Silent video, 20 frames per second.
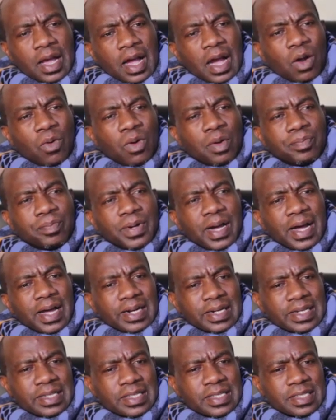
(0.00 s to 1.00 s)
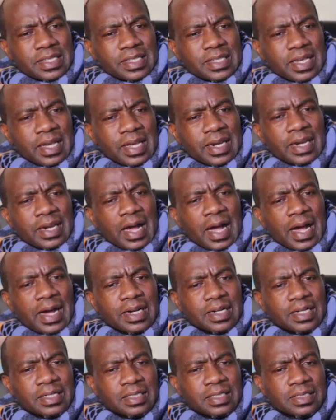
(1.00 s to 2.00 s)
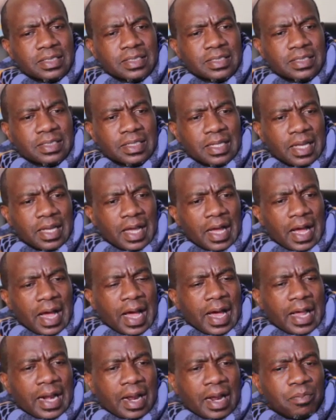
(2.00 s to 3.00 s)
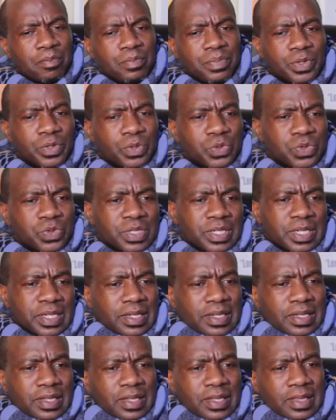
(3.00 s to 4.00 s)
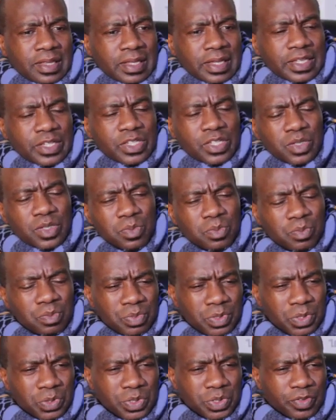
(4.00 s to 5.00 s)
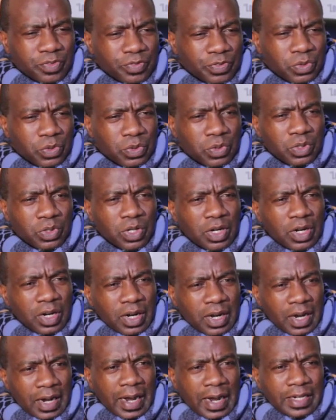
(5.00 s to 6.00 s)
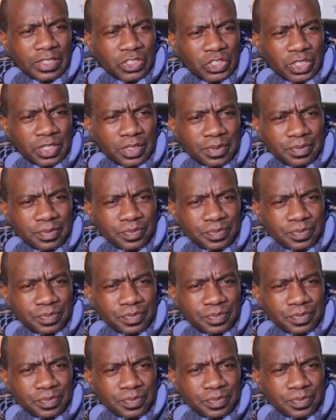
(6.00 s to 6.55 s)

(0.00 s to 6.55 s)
Our parents and uncles are abusing this beautiful culture.